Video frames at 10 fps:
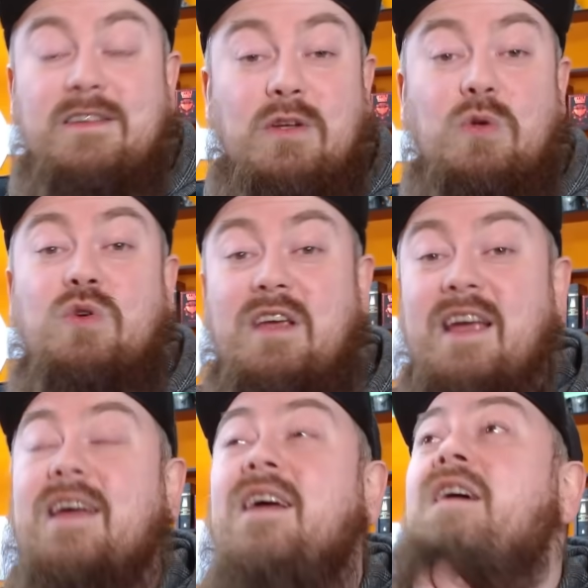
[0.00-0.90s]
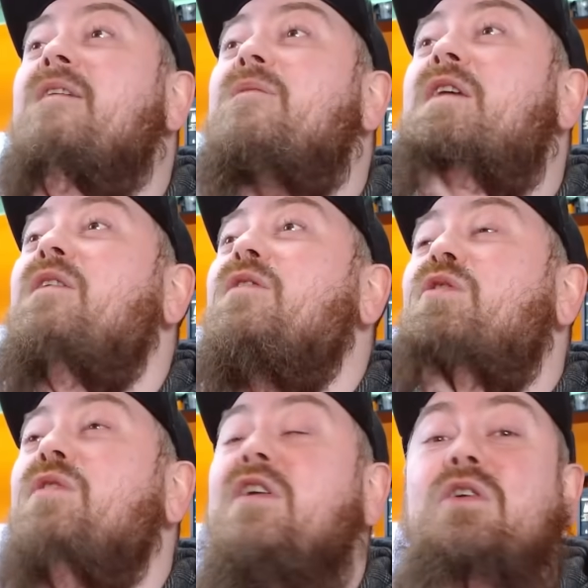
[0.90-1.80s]
the UK.
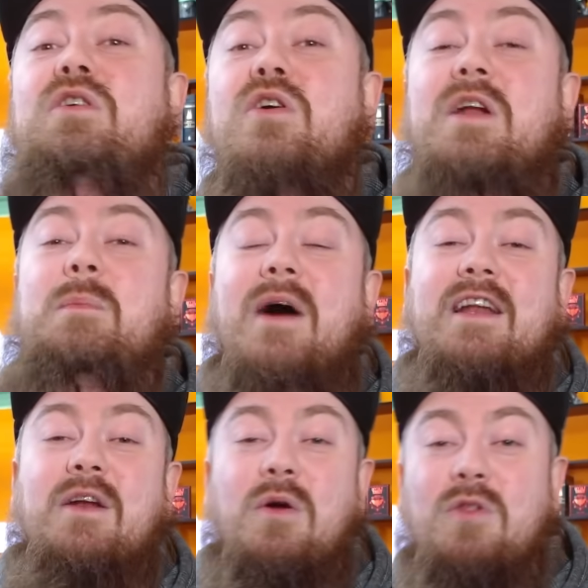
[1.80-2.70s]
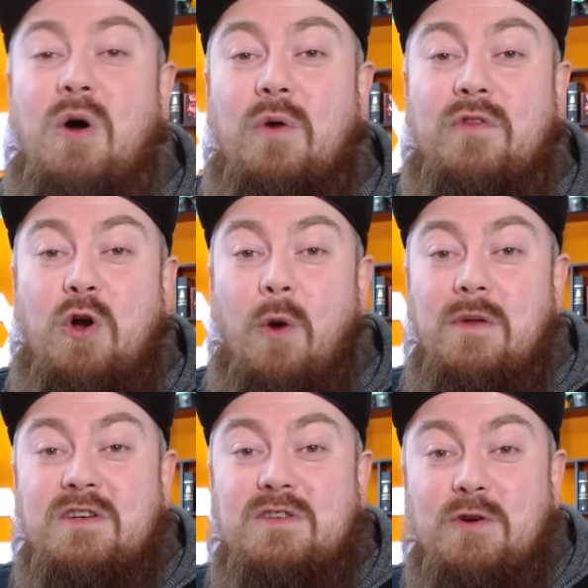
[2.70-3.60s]
So you're going to ban and outlaw all the
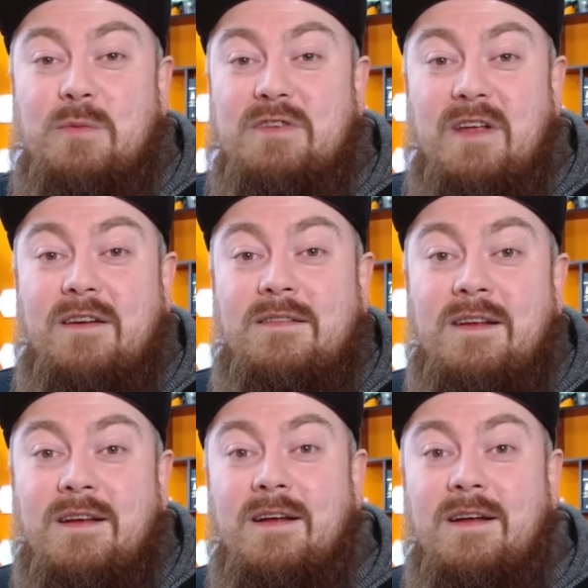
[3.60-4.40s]
communist groups then?